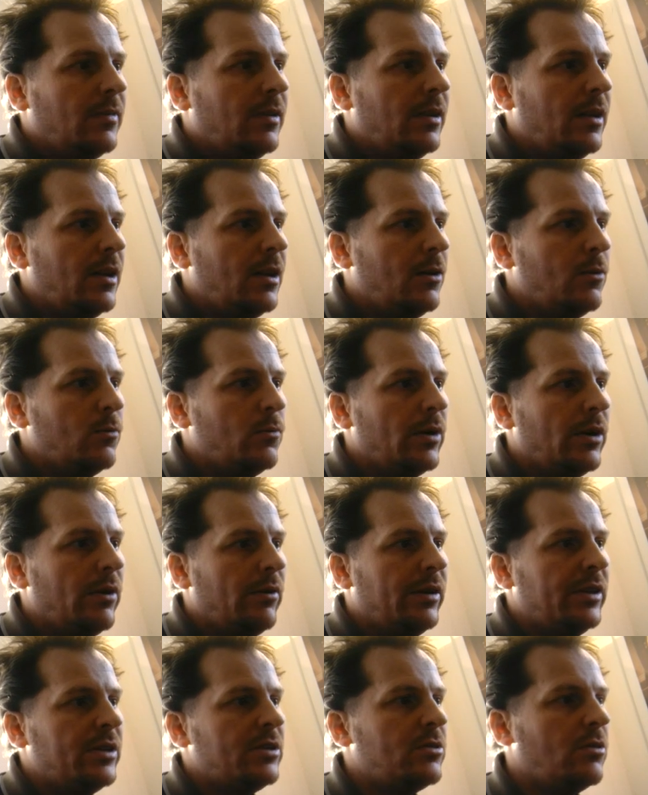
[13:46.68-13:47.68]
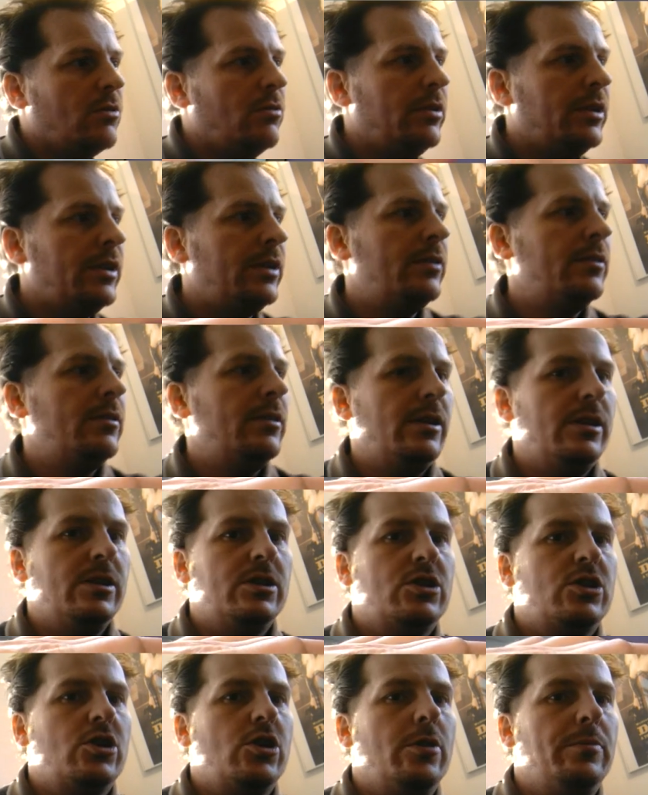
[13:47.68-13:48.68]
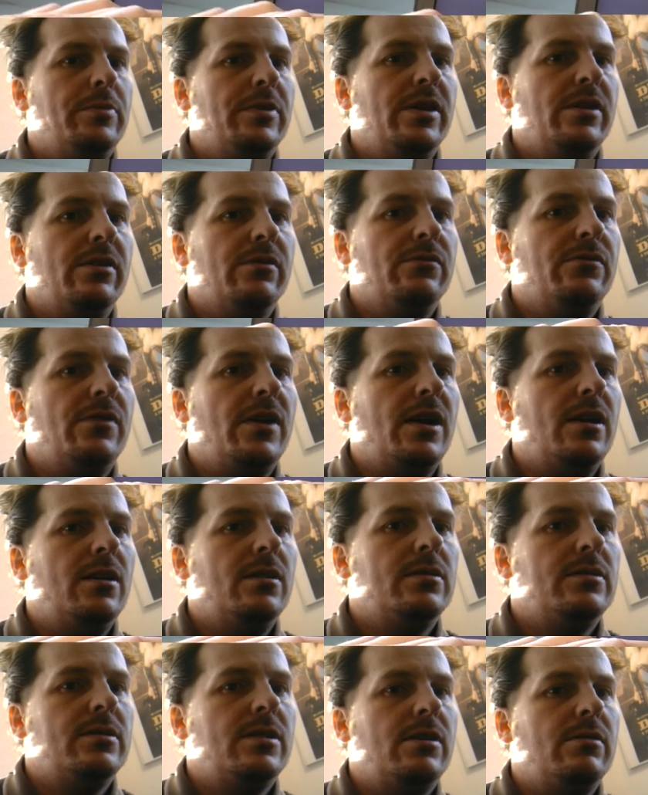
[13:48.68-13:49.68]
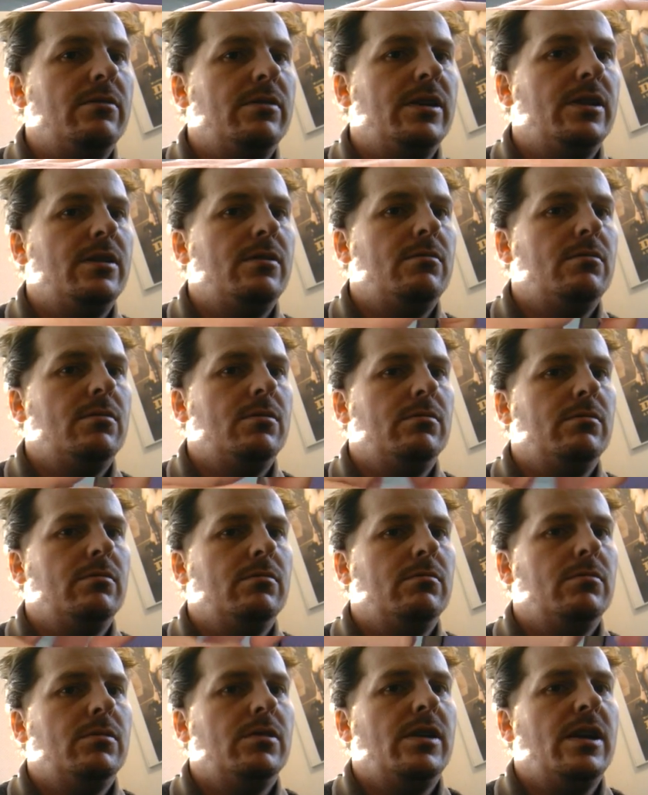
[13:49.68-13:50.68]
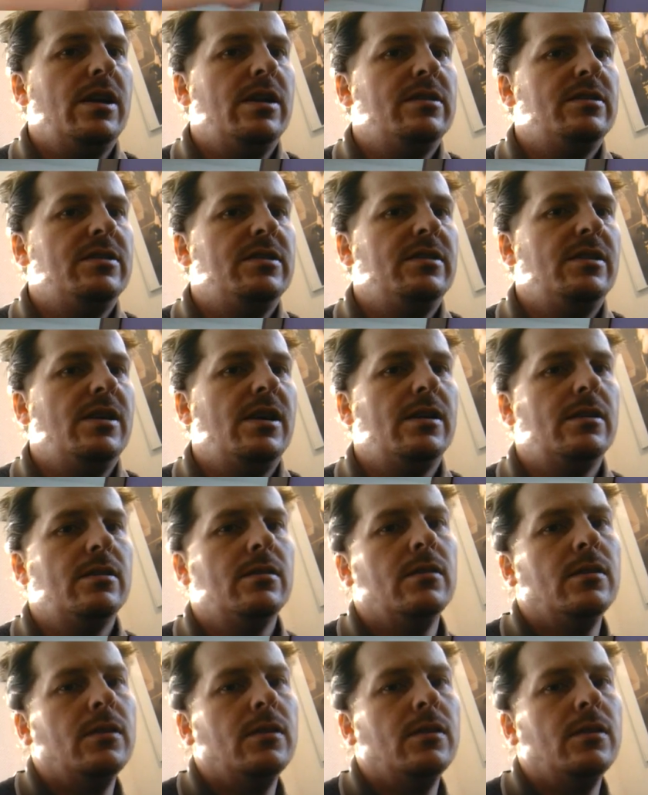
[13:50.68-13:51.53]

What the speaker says: Now we're installing. It's copying files down here. Oh, you can't see that.